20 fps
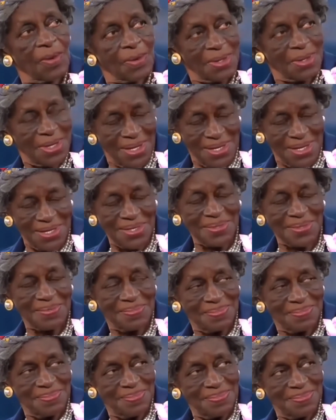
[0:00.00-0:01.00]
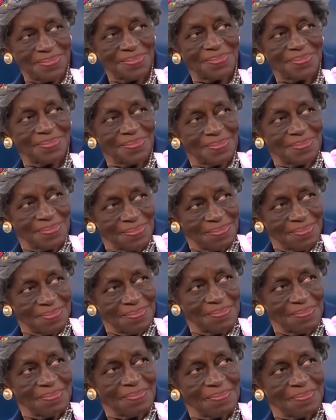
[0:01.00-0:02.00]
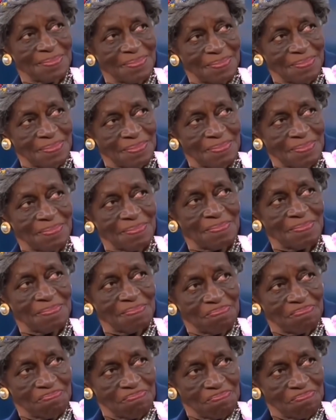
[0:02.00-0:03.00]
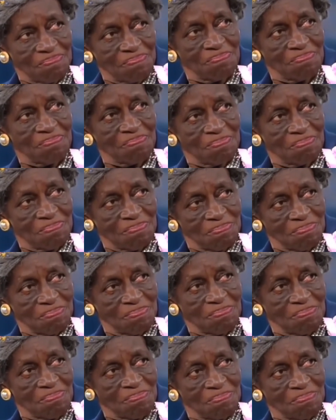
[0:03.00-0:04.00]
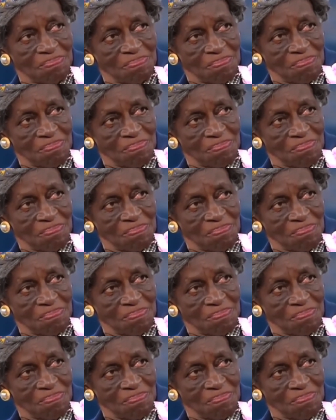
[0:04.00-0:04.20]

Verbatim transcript: for the suffering that my family caused your family so many years